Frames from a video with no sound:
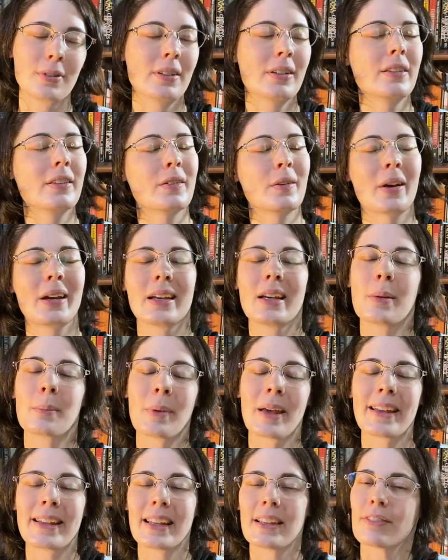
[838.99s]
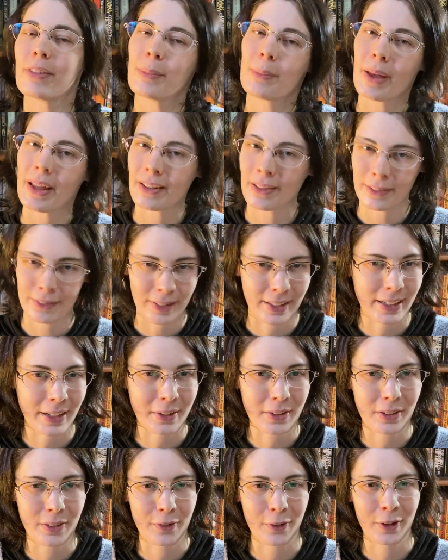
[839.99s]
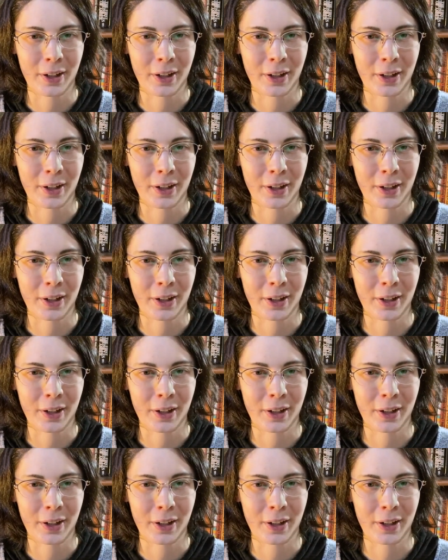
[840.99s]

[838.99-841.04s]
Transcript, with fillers: so I can make even better videos for